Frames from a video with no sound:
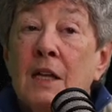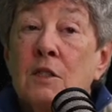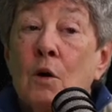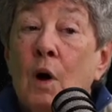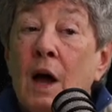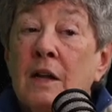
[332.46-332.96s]

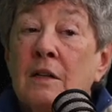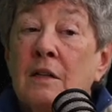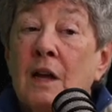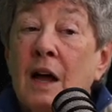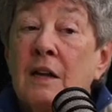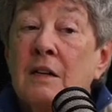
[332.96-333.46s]
And so
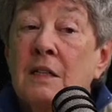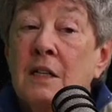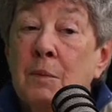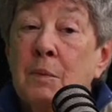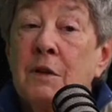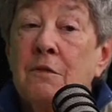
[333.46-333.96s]
I
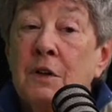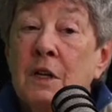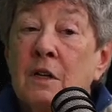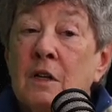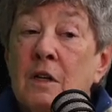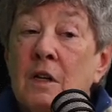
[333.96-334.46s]
deeply
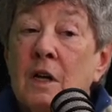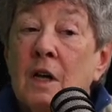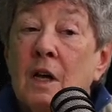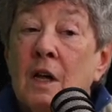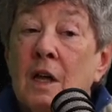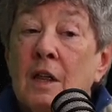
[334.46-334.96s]
feel
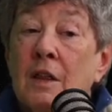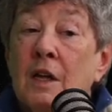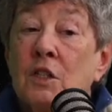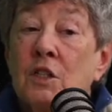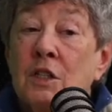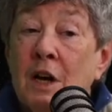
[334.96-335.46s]

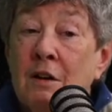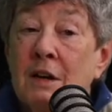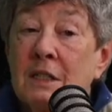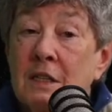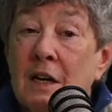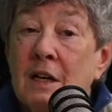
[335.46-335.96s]
that
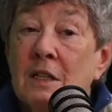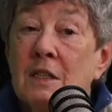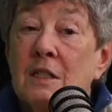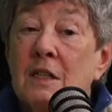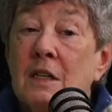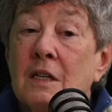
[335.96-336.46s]
sharing
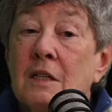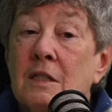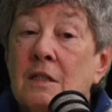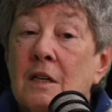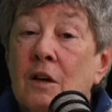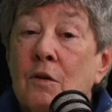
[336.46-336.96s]
science
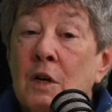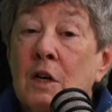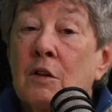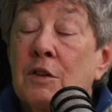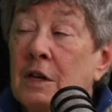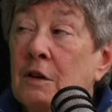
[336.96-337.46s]
is a
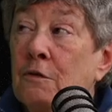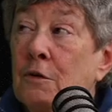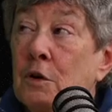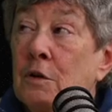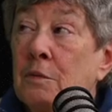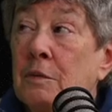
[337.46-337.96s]
critical thing
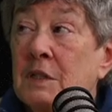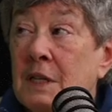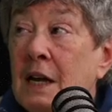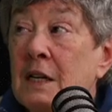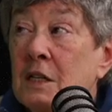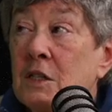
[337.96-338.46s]
for
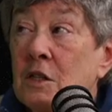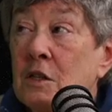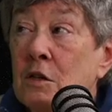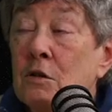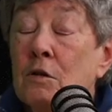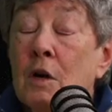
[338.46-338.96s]
scientists
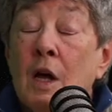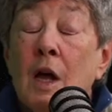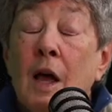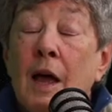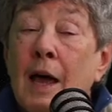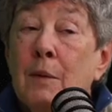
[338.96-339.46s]
to do.
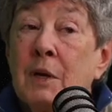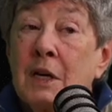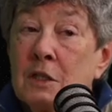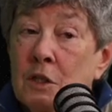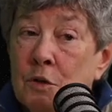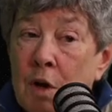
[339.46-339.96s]
And
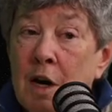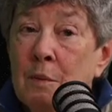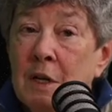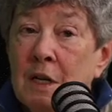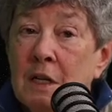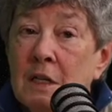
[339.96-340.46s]
because
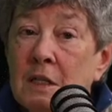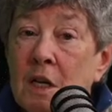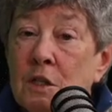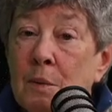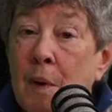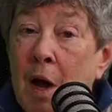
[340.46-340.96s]
astronomy is
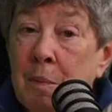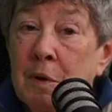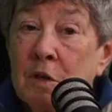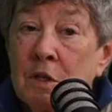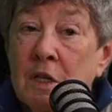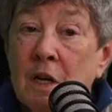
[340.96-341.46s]
such a
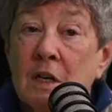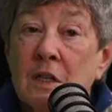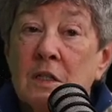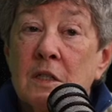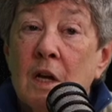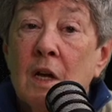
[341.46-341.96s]
popular
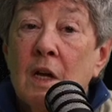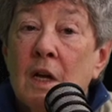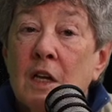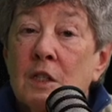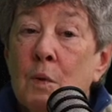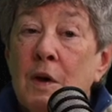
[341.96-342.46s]
science,
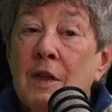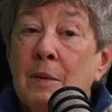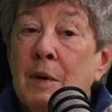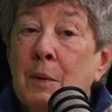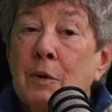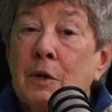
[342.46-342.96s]
it's one
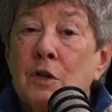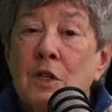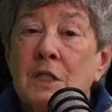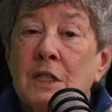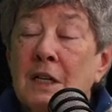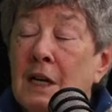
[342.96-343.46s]
that people
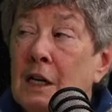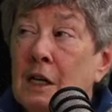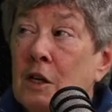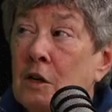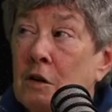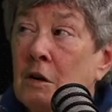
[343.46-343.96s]
are just
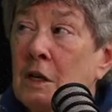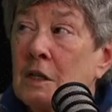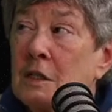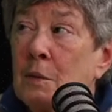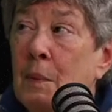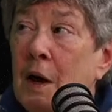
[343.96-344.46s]
innately
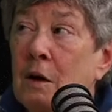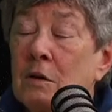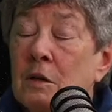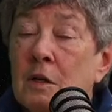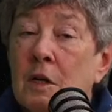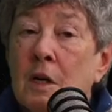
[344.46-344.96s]
curious
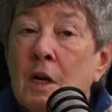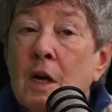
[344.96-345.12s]
about.